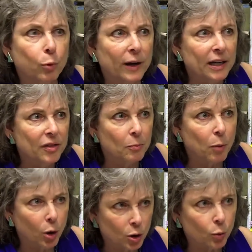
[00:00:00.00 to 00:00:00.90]
bring the
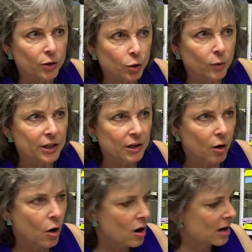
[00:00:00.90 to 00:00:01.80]
bark retreat
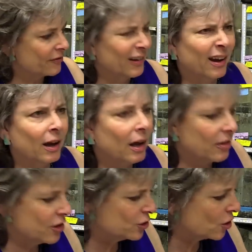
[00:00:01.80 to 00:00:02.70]
off,
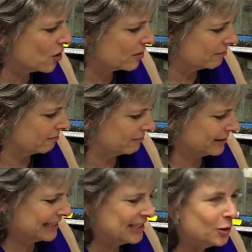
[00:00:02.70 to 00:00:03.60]
there's
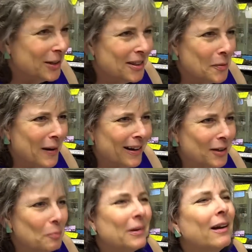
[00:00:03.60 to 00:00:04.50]
silk at the
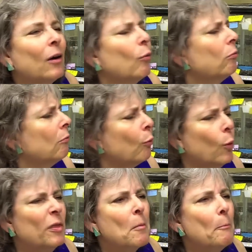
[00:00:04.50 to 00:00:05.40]
bottom
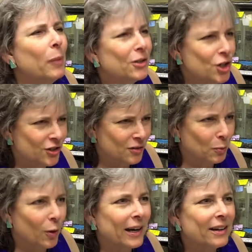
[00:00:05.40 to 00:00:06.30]
with bunches
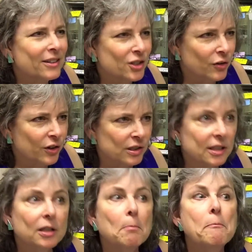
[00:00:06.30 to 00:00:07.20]
of prey. So there's
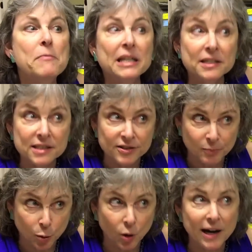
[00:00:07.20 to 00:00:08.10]
little middens
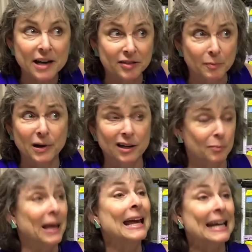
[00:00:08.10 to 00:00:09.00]
of prey at the
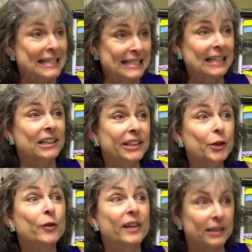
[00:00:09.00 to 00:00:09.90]
bottom. It's
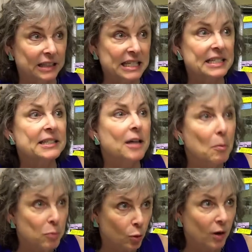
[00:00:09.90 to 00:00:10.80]
clear that at least
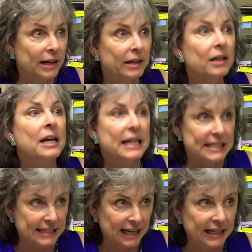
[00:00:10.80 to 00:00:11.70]
some prey
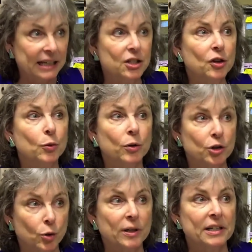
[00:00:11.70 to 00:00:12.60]
is getting into the
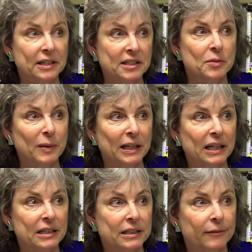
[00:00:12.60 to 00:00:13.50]
retreat and is
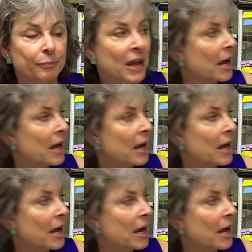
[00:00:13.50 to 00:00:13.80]
being eaten.